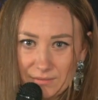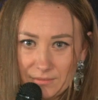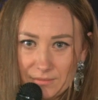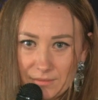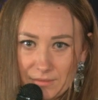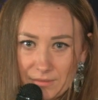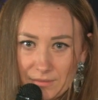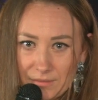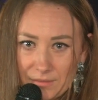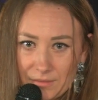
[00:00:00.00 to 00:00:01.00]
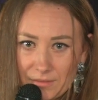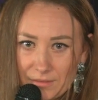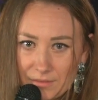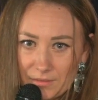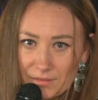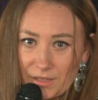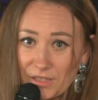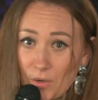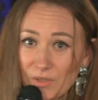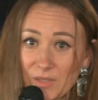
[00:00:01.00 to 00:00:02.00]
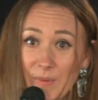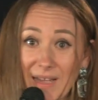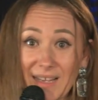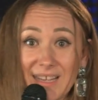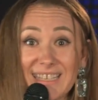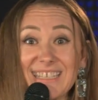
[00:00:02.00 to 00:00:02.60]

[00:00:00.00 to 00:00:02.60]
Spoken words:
and their extreme poverty